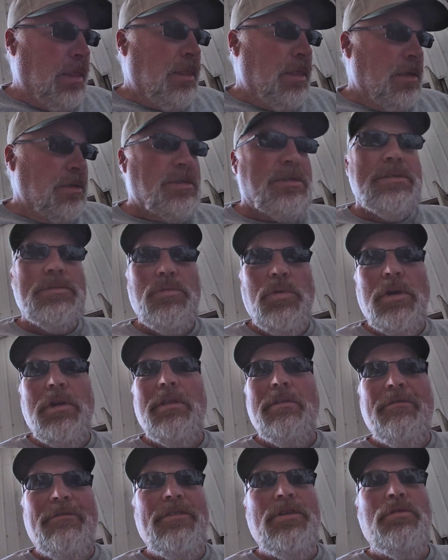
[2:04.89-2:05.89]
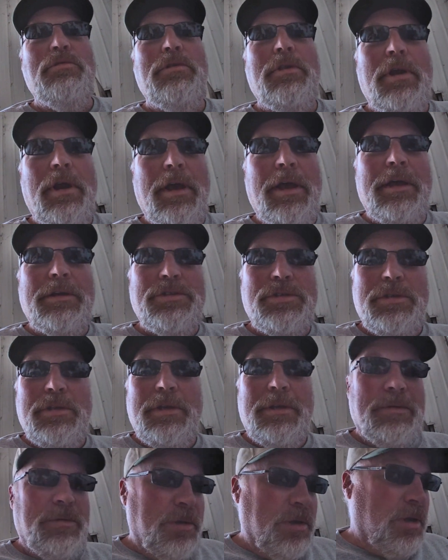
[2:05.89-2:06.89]
This is one of the few that I
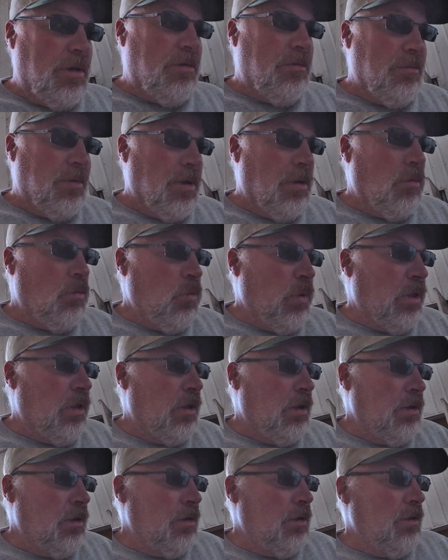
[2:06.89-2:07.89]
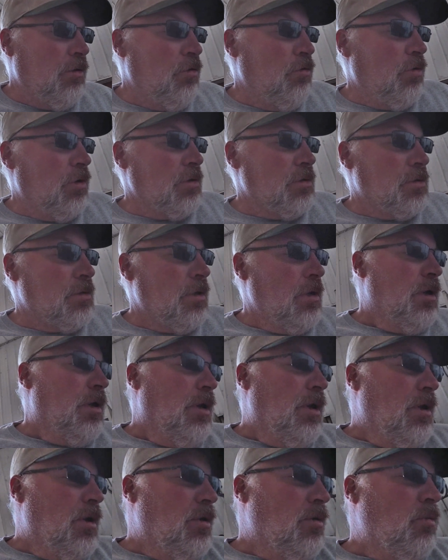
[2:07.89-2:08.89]
actually, you know, are willing to do because
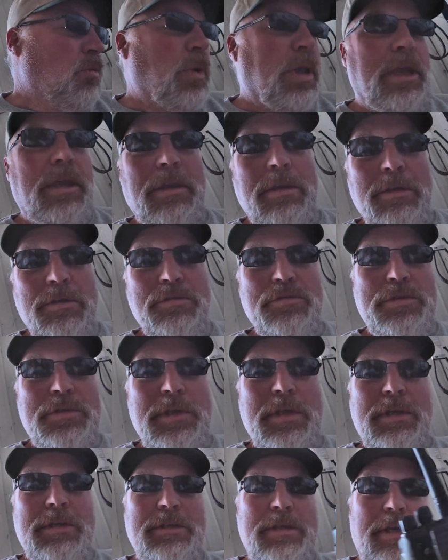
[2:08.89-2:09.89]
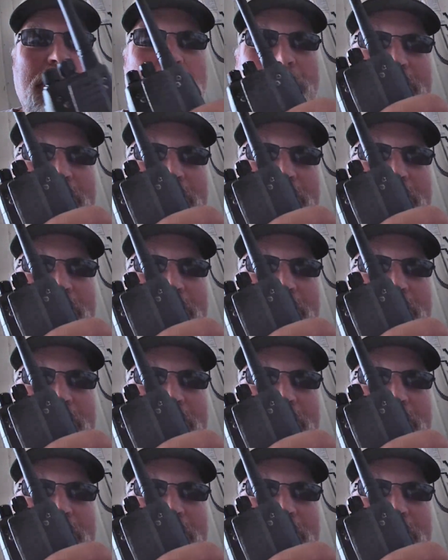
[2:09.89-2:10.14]
we can use these on